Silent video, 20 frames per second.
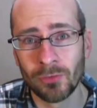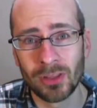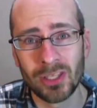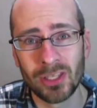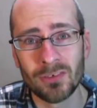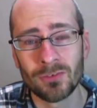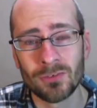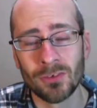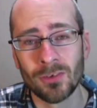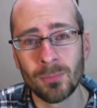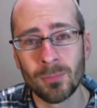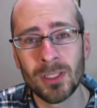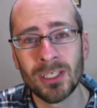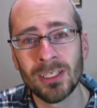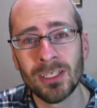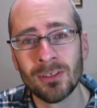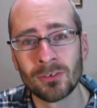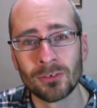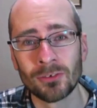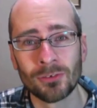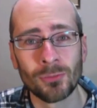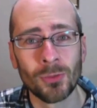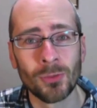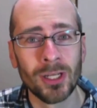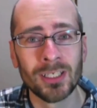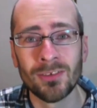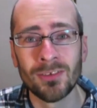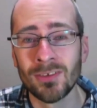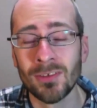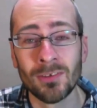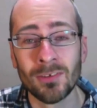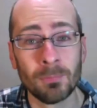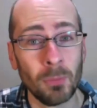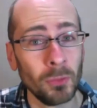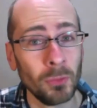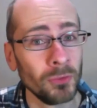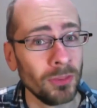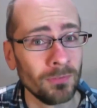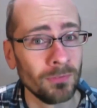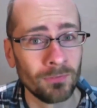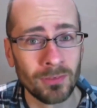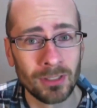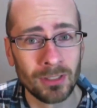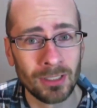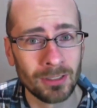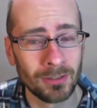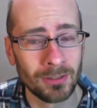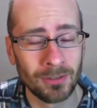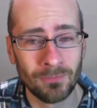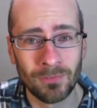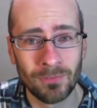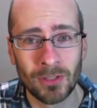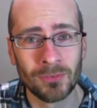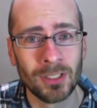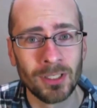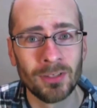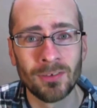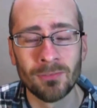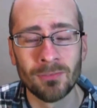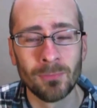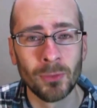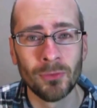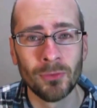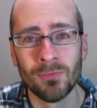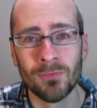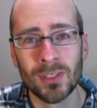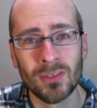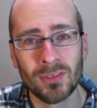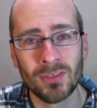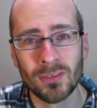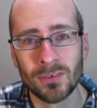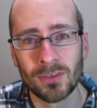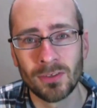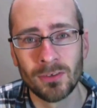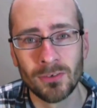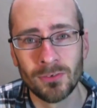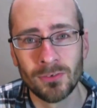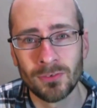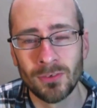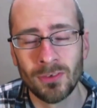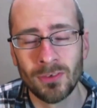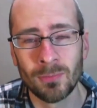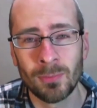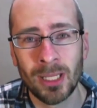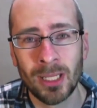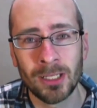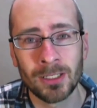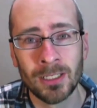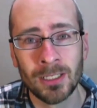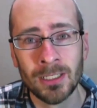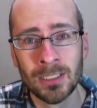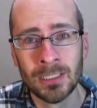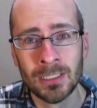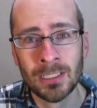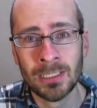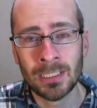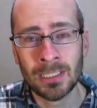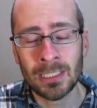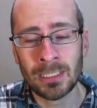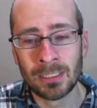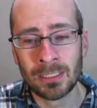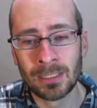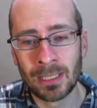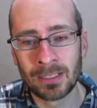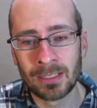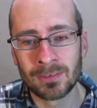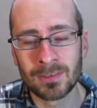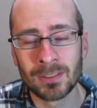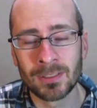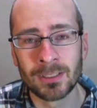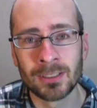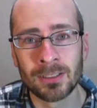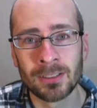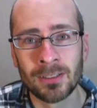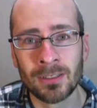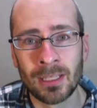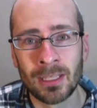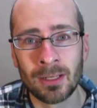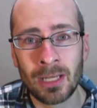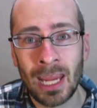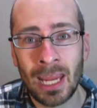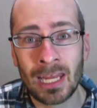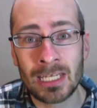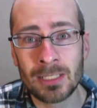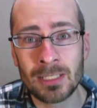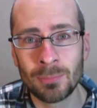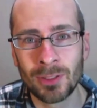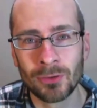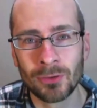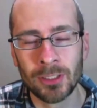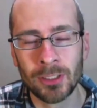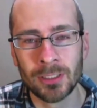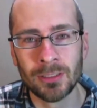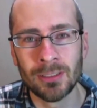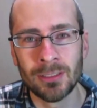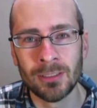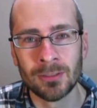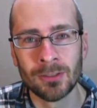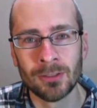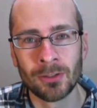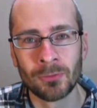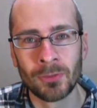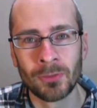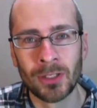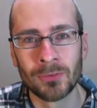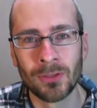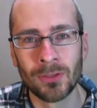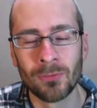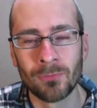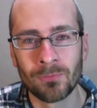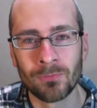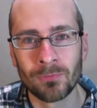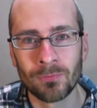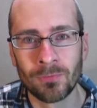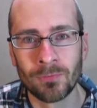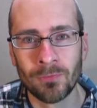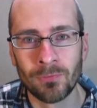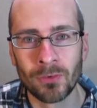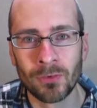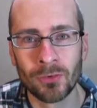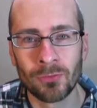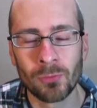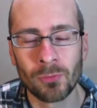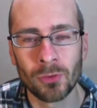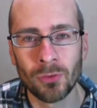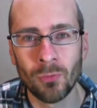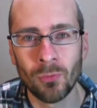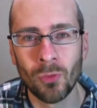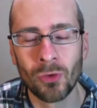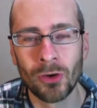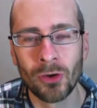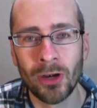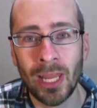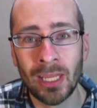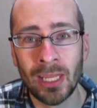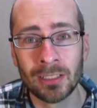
Relations being intertwined since both of the foundings of both of these institutions back in that heady period around the First World War.